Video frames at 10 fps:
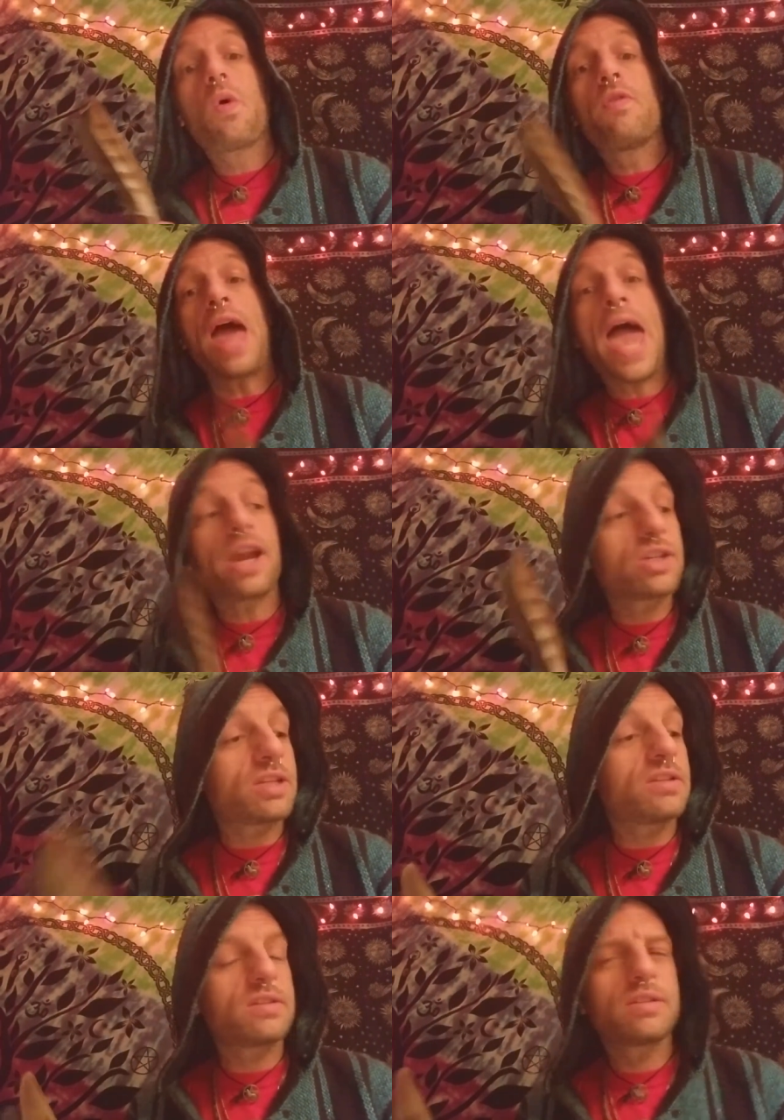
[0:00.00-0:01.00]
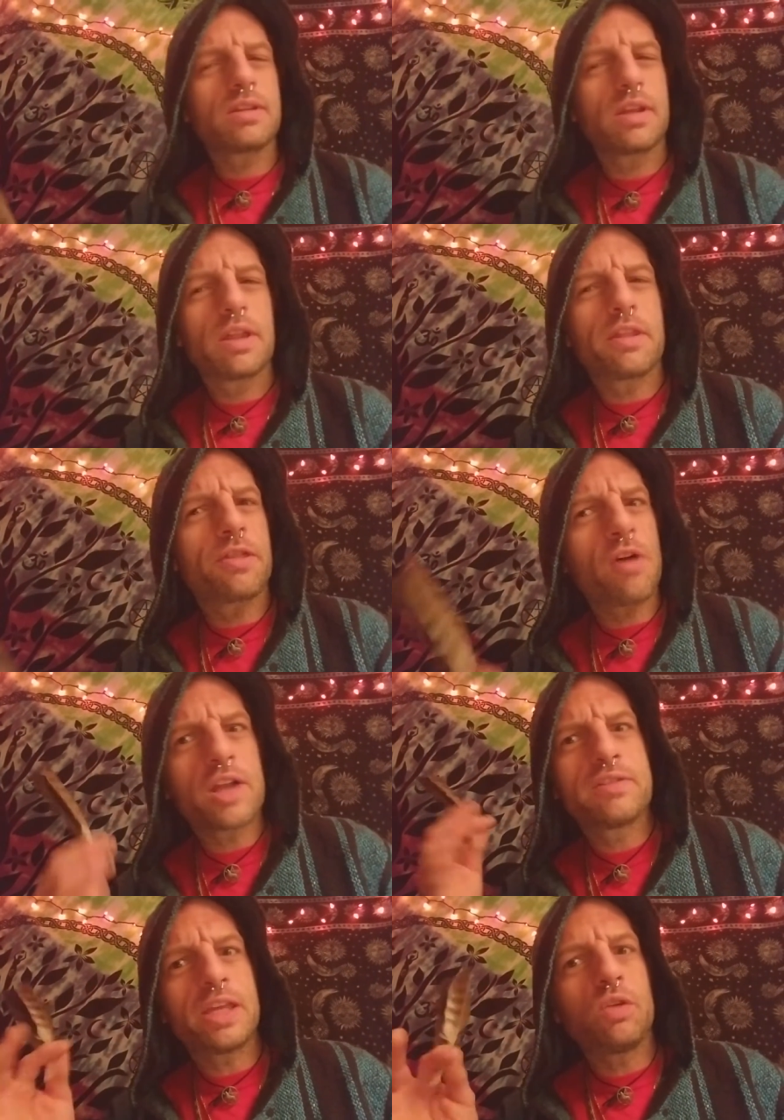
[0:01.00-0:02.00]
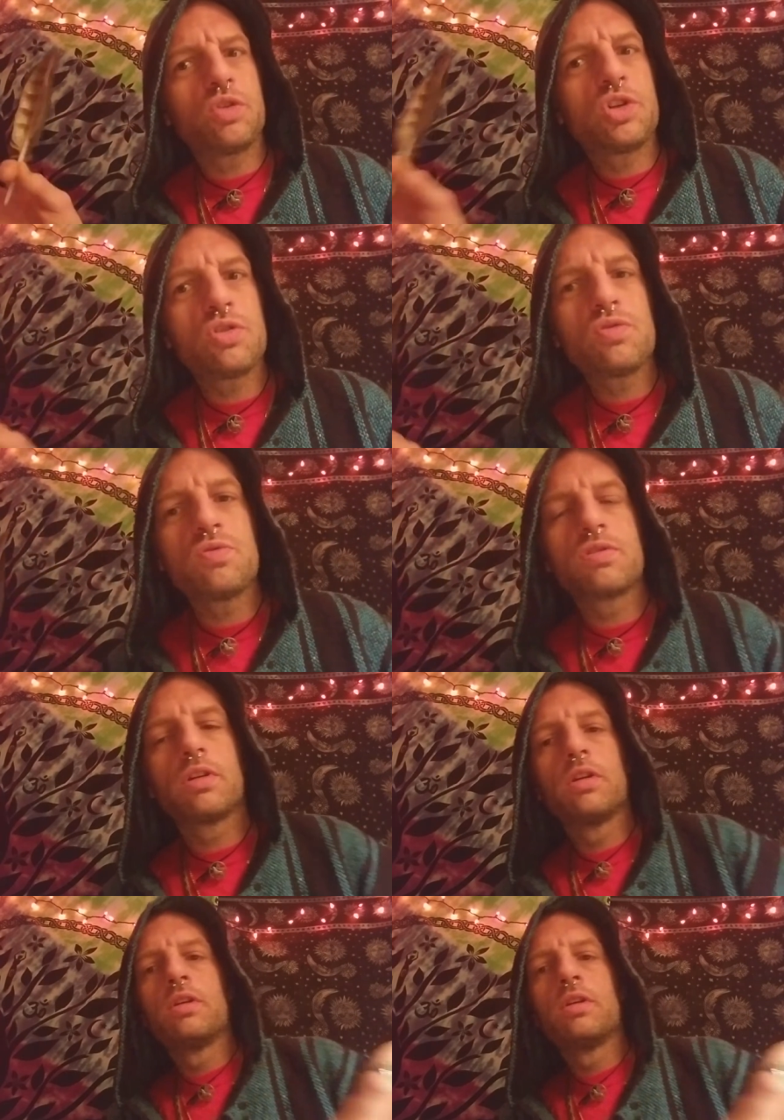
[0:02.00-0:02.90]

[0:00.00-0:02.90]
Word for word: the actions, the thoughts that you choose